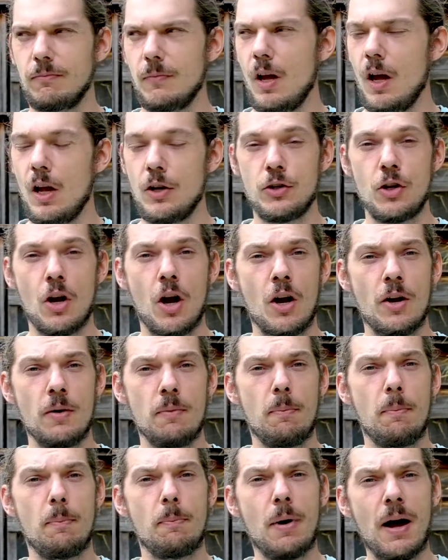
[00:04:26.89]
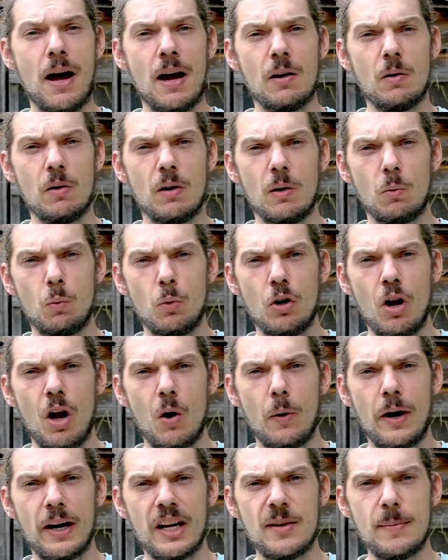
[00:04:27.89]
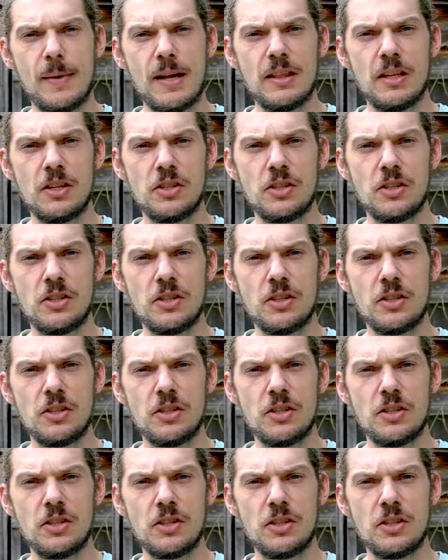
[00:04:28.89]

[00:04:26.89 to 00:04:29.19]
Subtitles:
I don't know, but would I recommend